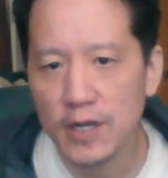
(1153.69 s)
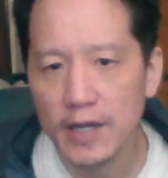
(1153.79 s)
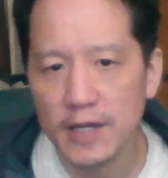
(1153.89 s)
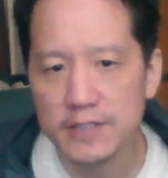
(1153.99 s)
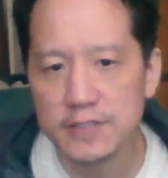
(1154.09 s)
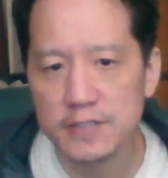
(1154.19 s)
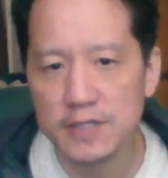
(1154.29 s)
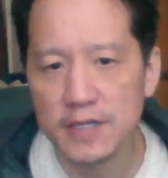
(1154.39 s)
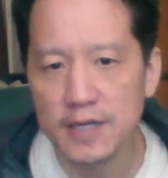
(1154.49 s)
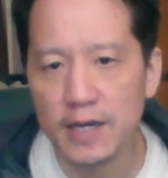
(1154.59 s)
Hence, this
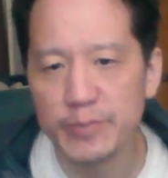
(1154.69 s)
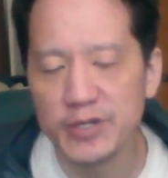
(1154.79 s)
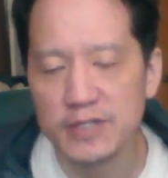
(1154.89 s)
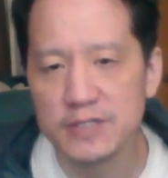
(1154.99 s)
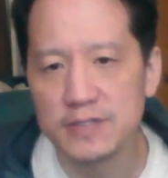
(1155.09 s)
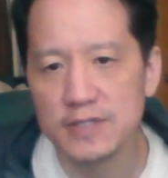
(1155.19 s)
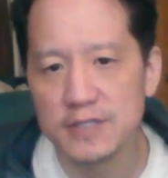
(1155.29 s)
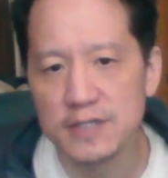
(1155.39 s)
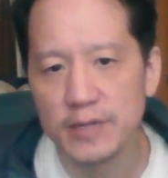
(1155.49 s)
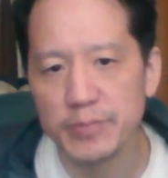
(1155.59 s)
cannot be a
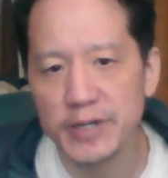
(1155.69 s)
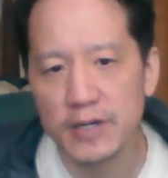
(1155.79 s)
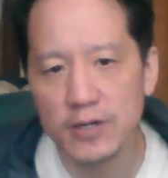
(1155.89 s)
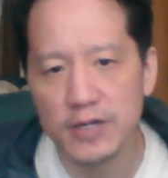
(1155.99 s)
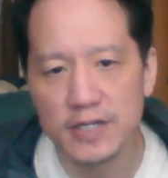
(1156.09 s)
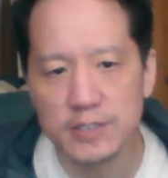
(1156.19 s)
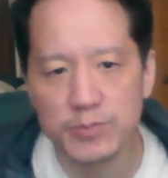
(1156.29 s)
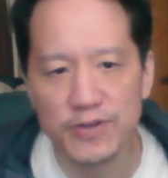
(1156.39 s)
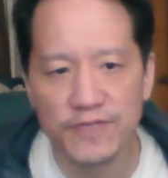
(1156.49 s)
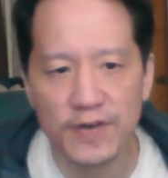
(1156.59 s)
6-9 pair. It has to
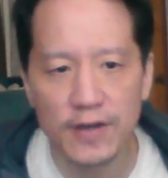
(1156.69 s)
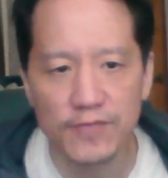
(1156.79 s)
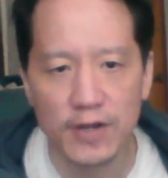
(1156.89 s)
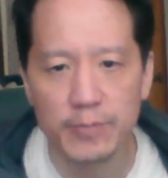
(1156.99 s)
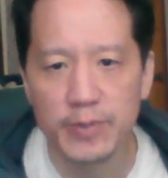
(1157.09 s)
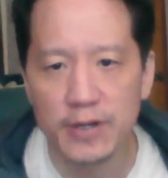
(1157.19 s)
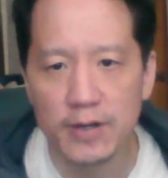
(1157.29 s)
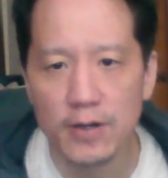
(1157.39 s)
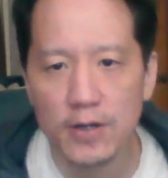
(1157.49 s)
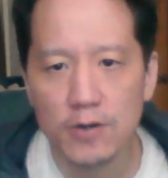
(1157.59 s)
be a 5-9
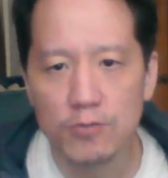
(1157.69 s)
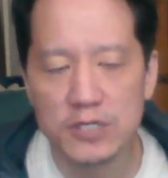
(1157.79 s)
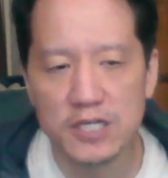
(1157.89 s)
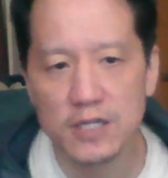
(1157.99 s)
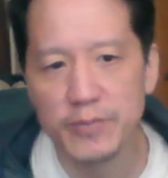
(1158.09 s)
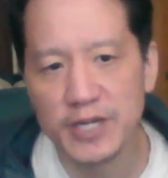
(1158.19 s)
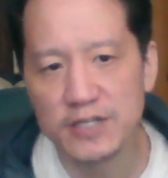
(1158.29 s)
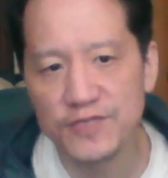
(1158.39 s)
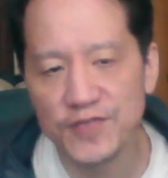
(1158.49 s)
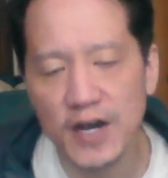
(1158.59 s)
pair, which
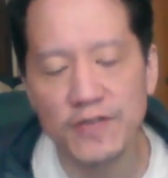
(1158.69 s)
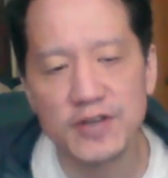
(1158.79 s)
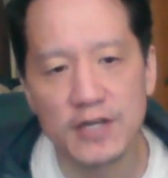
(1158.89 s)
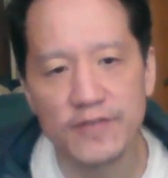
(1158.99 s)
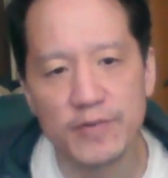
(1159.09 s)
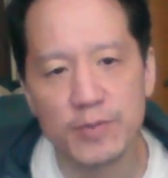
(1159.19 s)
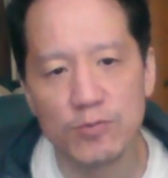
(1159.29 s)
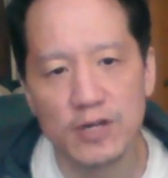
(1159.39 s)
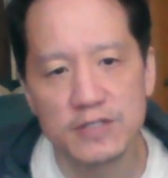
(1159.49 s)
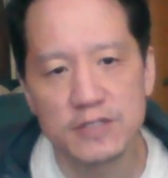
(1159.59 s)
eliminates 5 and 9 from the
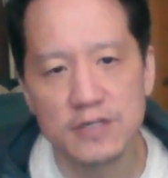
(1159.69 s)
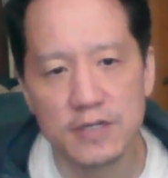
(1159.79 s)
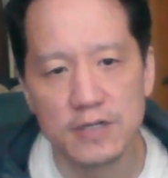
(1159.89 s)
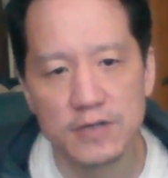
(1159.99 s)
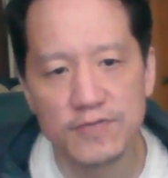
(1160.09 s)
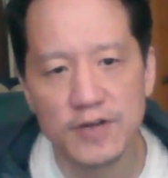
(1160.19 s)
rest of